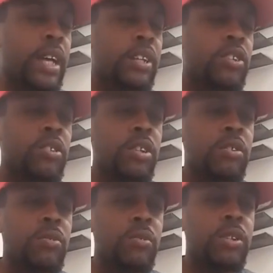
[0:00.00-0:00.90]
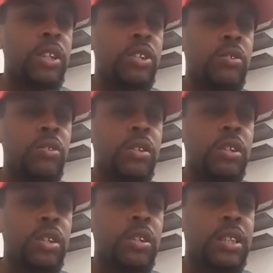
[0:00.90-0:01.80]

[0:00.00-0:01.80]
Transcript: Oh, that's what I wanted to ask you too.